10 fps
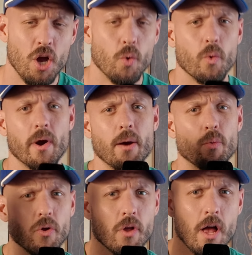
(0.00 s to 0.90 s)
where I
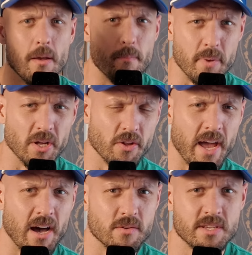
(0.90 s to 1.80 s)
will build
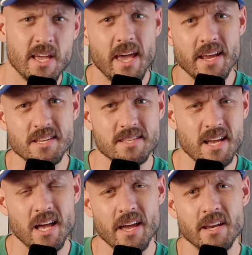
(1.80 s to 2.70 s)
out a
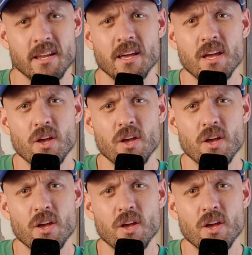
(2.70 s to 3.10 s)
design